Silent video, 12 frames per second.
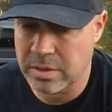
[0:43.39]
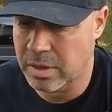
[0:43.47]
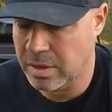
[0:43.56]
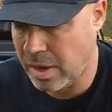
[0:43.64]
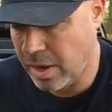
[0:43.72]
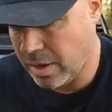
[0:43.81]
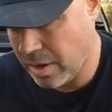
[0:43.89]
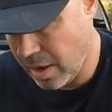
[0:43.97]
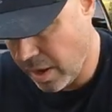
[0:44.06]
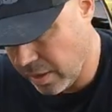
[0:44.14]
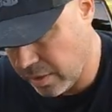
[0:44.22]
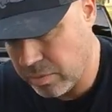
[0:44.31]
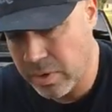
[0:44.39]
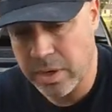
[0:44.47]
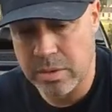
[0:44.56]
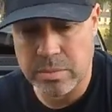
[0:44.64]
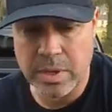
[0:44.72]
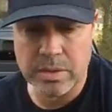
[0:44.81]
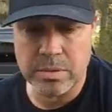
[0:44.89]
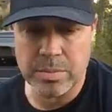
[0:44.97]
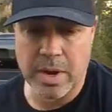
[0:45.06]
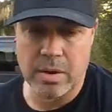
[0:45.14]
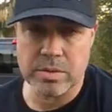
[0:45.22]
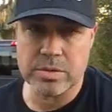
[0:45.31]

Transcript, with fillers: and I highly recommend the power